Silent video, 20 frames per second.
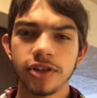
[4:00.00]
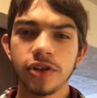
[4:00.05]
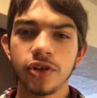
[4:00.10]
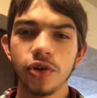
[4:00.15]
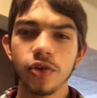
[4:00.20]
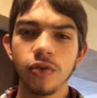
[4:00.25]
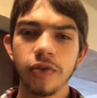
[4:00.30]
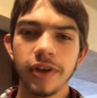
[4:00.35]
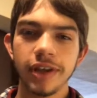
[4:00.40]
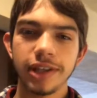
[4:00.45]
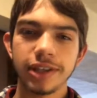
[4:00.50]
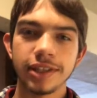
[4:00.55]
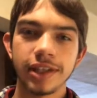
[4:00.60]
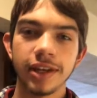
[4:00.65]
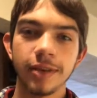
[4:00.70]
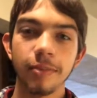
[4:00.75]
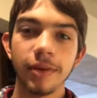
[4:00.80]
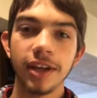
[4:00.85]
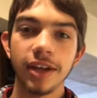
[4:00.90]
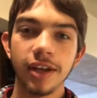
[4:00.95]
2 is
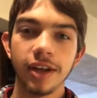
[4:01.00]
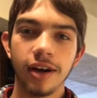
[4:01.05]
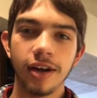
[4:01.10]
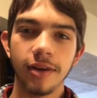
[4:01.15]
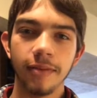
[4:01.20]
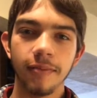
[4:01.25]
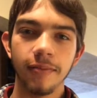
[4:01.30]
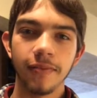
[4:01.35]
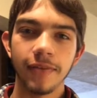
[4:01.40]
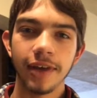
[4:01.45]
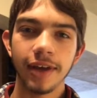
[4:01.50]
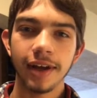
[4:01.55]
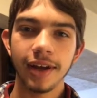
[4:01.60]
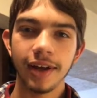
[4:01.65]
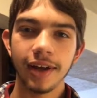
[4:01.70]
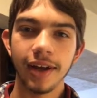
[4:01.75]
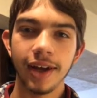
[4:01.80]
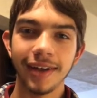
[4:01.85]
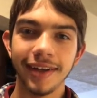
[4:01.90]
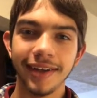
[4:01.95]
going to be
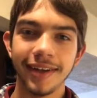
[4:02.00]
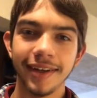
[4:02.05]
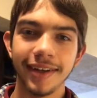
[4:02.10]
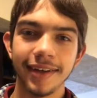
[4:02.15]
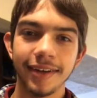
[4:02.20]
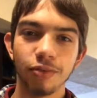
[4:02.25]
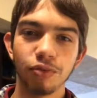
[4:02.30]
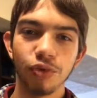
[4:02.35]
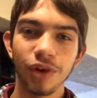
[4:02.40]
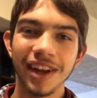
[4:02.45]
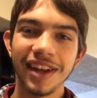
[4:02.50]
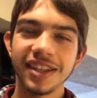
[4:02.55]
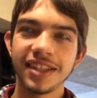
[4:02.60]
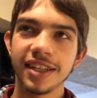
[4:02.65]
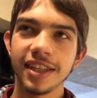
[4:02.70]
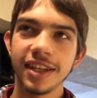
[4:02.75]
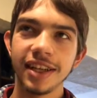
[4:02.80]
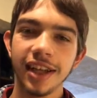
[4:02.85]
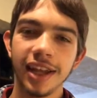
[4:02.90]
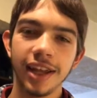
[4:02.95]
on
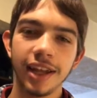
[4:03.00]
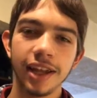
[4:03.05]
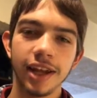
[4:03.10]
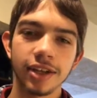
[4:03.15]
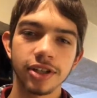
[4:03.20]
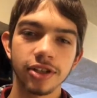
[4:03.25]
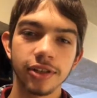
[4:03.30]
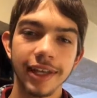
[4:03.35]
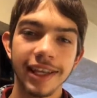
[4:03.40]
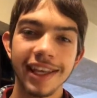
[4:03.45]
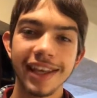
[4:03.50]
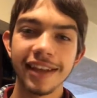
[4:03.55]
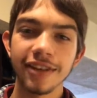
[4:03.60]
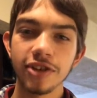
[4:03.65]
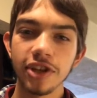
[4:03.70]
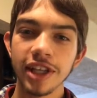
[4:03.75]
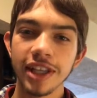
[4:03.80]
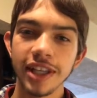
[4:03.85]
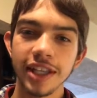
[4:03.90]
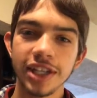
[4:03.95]
raising and actually
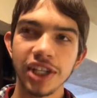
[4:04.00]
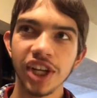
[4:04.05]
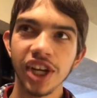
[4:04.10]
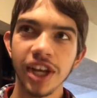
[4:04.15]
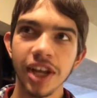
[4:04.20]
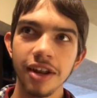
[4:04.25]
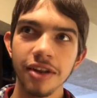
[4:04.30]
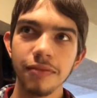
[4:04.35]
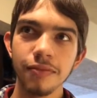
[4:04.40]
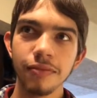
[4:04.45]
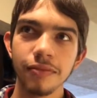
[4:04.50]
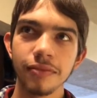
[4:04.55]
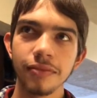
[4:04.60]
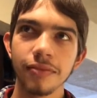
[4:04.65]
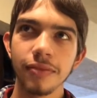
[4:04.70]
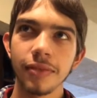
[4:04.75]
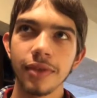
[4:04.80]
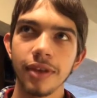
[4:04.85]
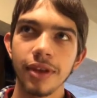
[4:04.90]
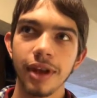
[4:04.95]
killing the chicken
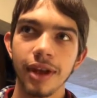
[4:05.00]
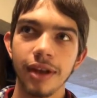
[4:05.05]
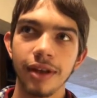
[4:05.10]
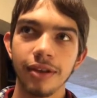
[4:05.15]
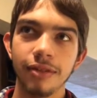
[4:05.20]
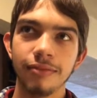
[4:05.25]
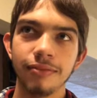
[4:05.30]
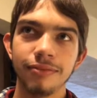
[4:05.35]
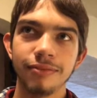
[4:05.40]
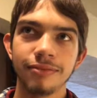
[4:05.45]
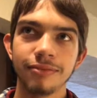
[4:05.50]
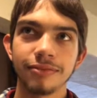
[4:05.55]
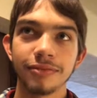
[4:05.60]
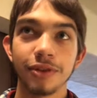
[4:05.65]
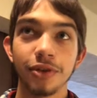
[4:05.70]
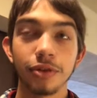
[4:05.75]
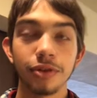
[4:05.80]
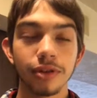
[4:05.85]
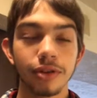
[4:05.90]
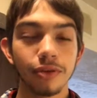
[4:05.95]
and
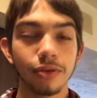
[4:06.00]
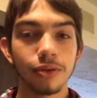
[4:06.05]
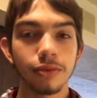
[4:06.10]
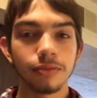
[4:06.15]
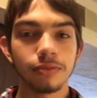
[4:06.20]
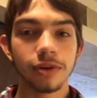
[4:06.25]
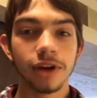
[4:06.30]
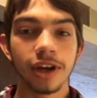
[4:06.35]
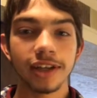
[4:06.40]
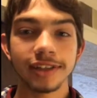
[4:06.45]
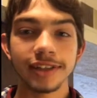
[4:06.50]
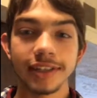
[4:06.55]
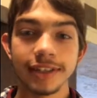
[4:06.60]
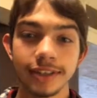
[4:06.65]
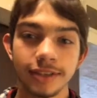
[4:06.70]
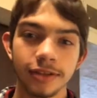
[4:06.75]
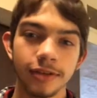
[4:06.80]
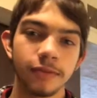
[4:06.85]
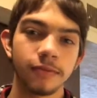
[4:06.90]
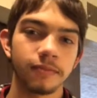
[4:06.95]
doing the whole
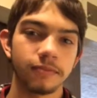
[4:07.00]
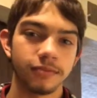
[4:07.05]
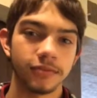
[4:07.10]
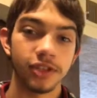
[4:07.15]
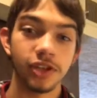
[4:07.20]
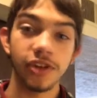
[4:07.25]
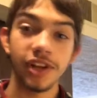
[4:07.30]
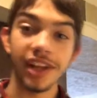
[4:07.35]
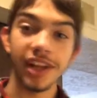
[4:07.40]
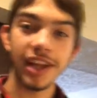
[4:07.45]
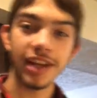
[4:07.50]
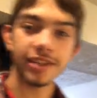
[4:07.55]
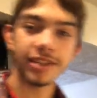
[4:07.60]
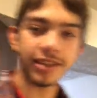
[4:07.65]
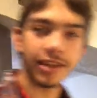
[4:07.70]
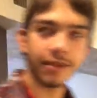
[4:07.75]
process, so tune in next